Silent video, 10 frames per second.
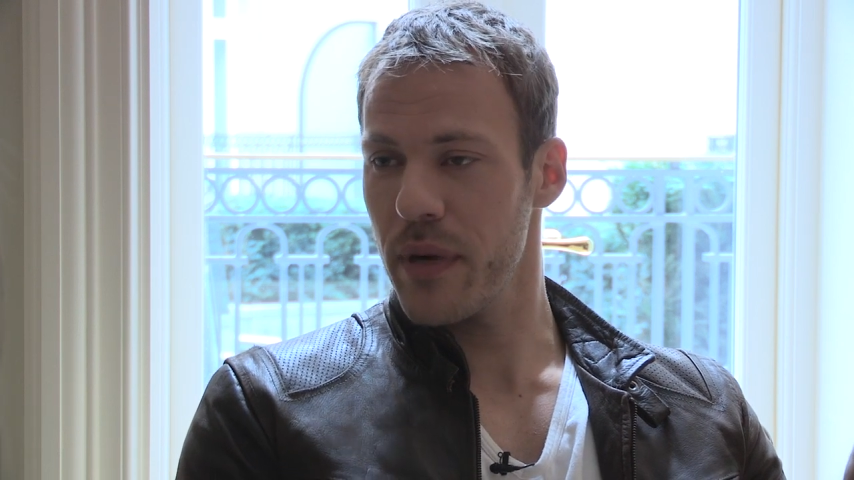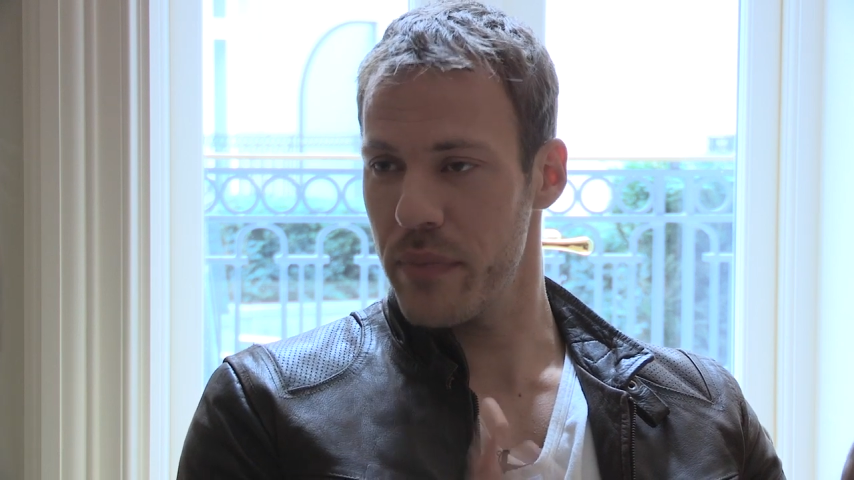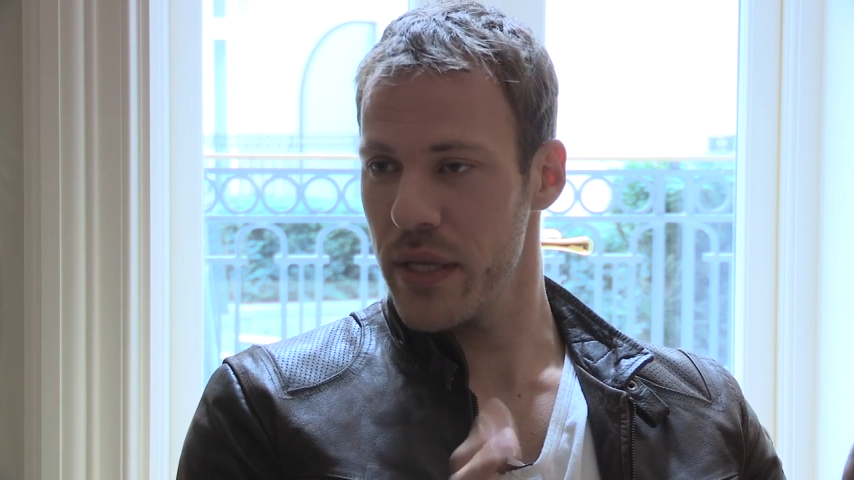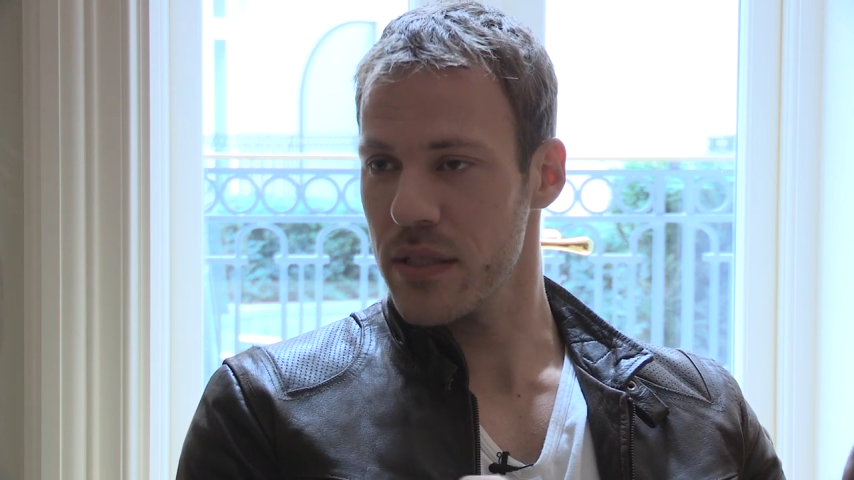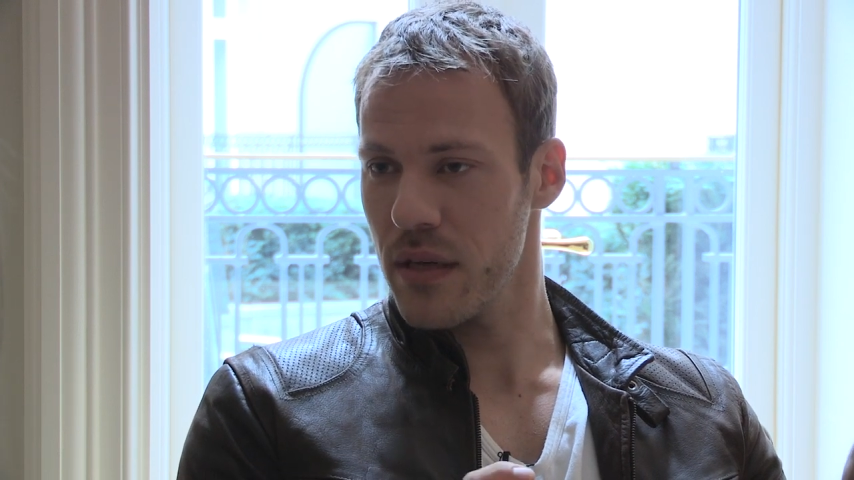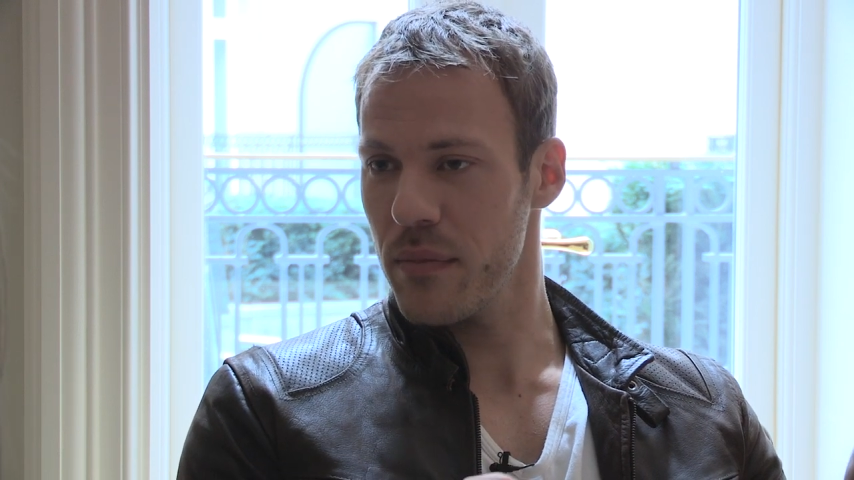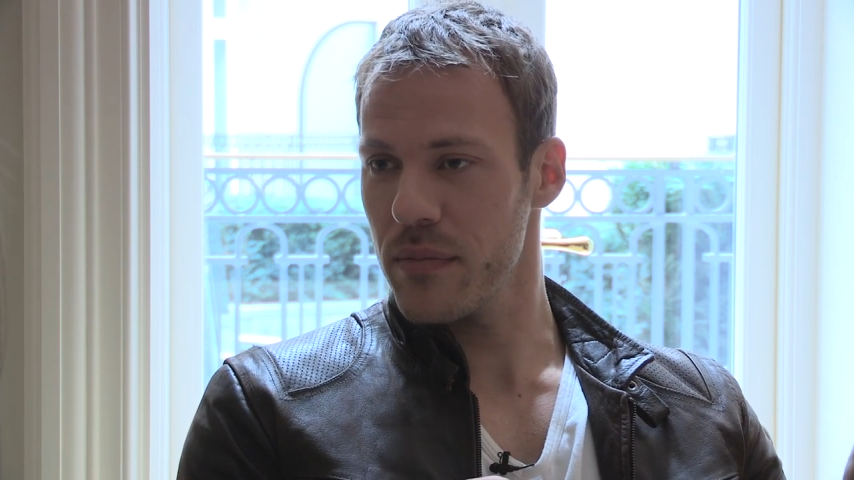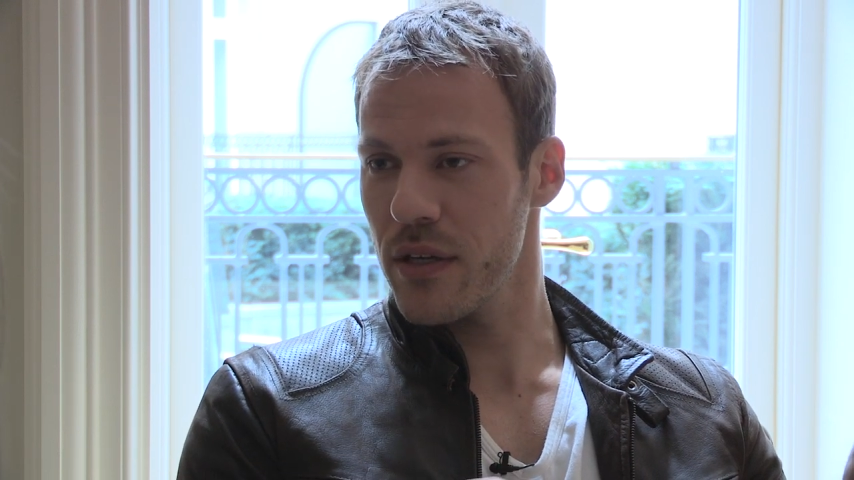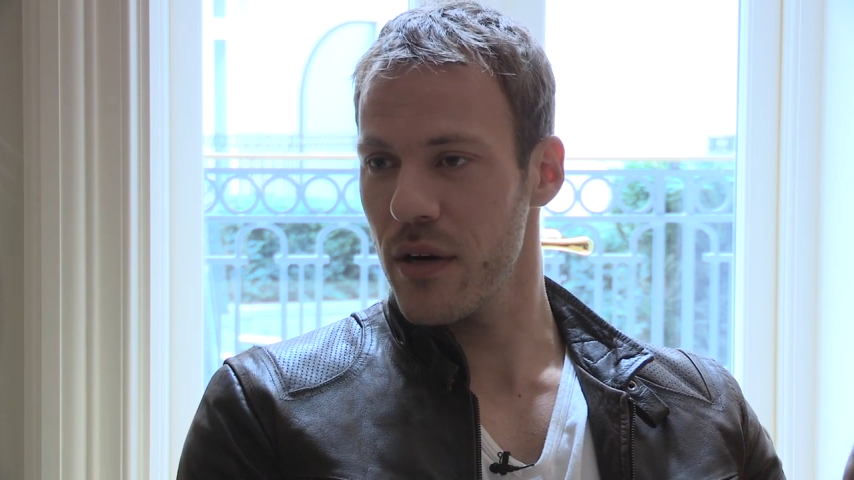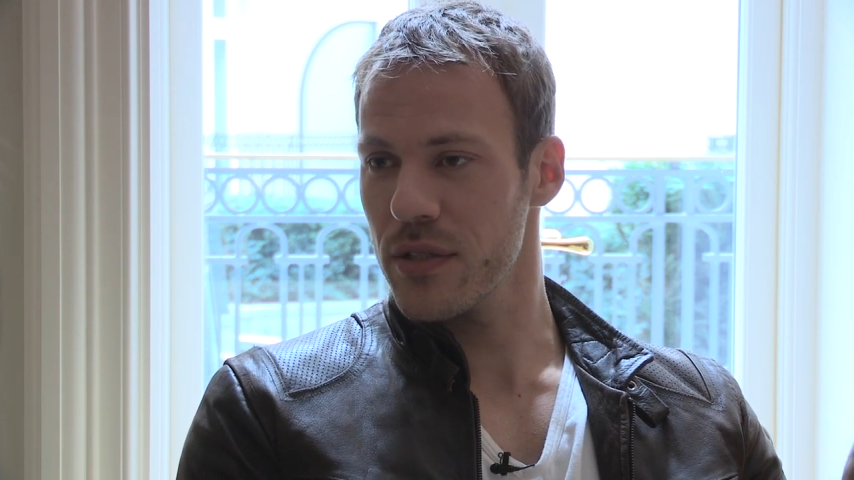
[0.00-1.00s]
my pit
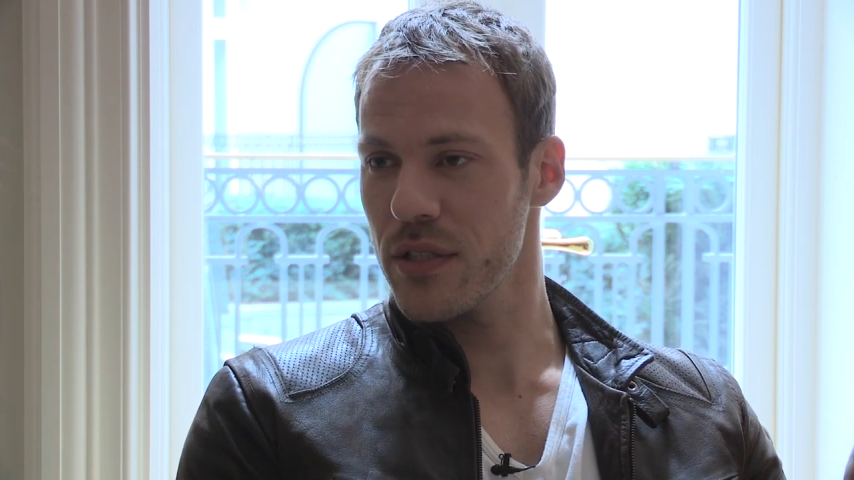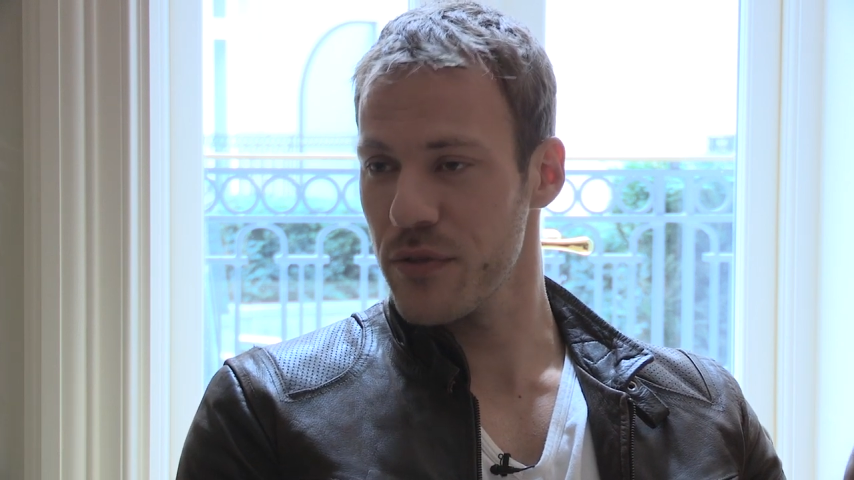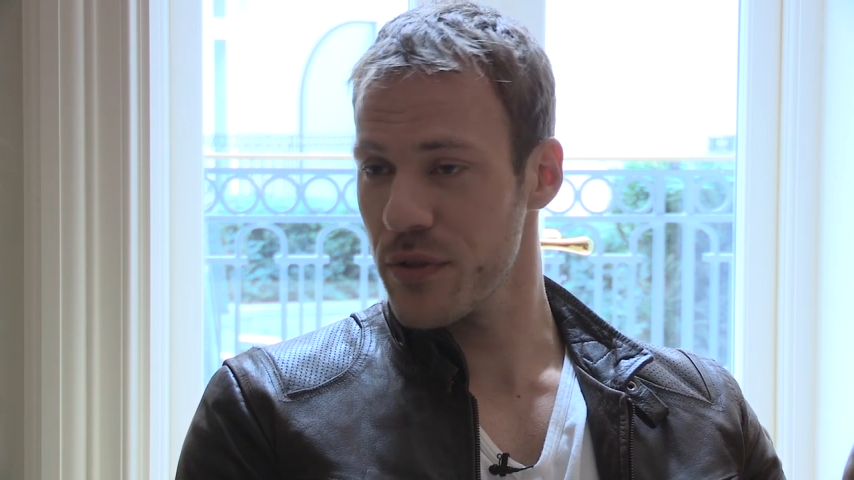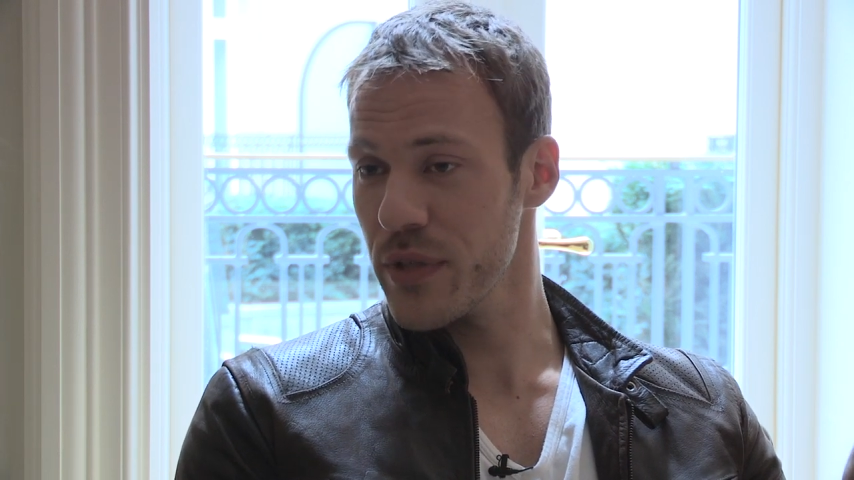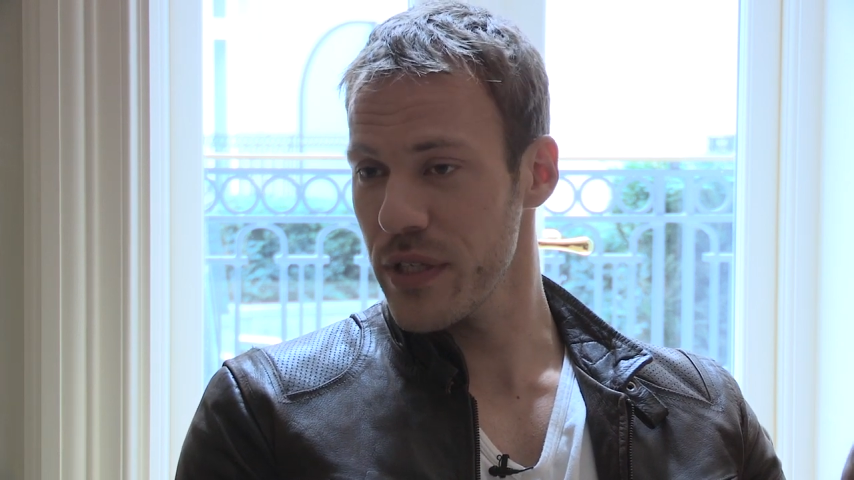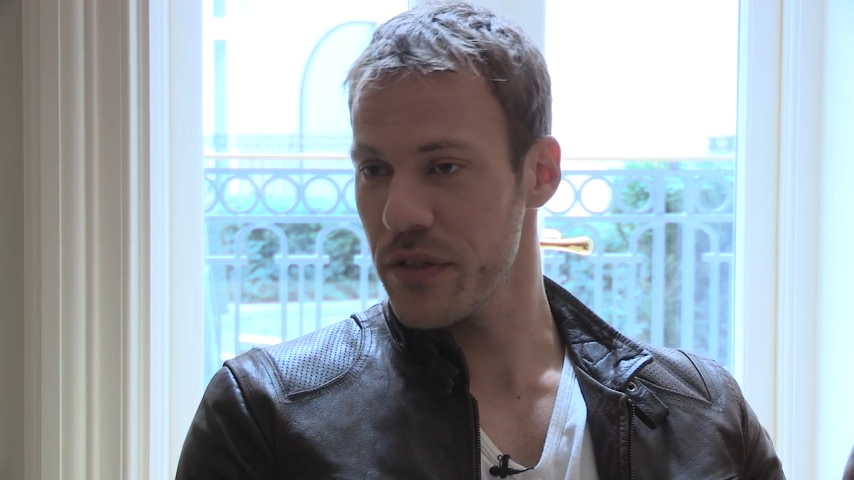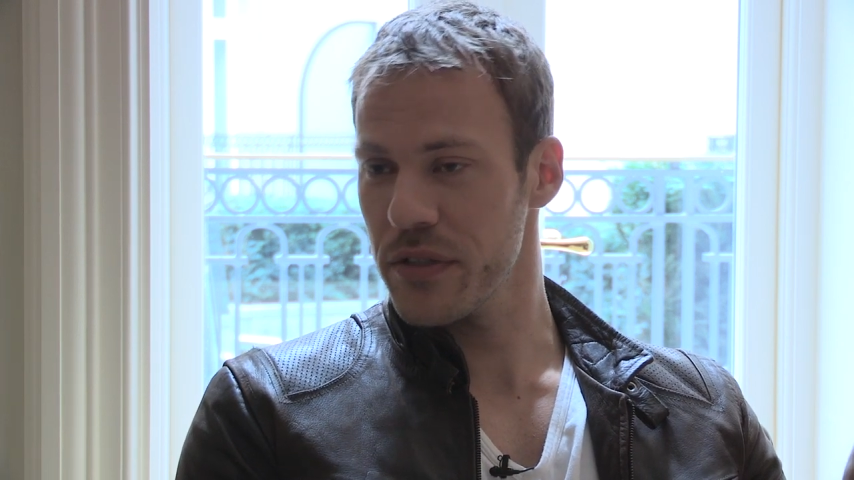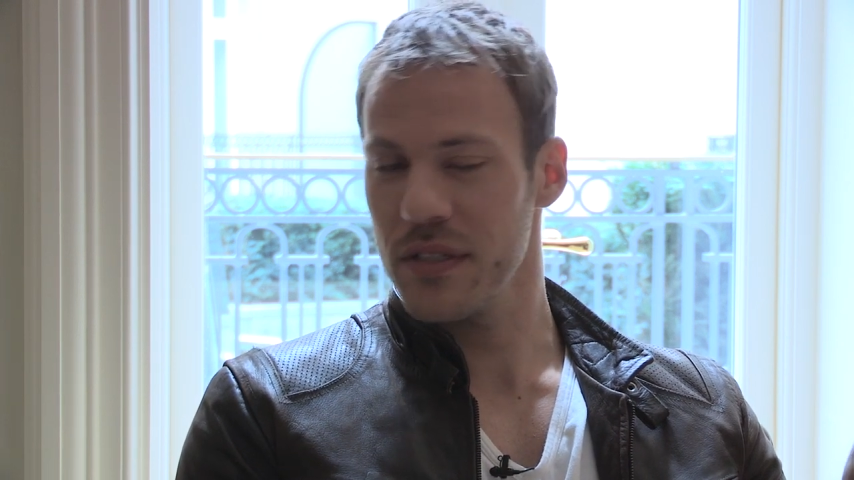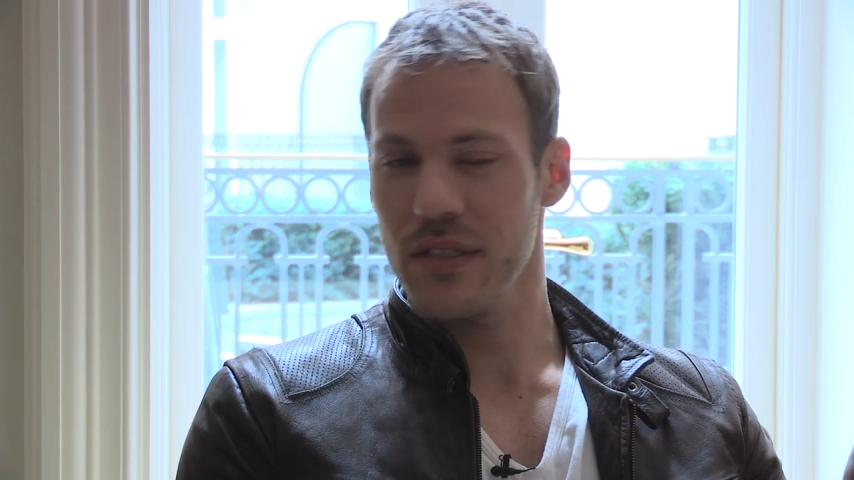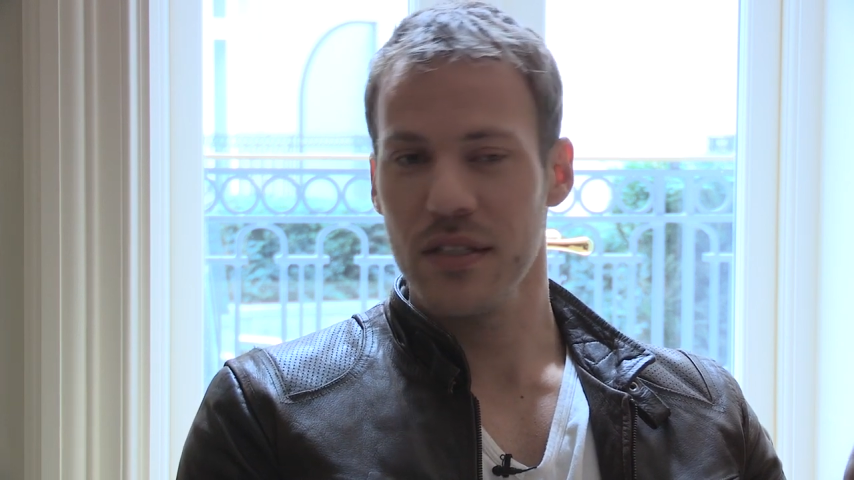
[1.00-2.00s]
stop. You know, I was here for 3 years.